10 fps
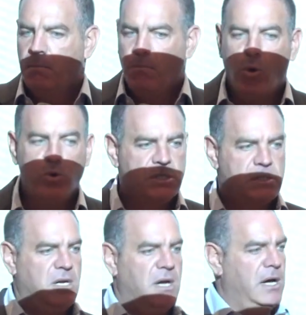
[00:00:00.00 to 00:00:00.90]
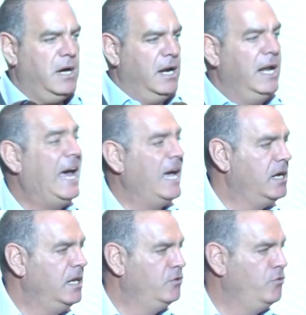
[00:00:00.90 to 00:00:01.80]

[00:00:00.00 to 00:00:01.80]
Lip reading: most likely to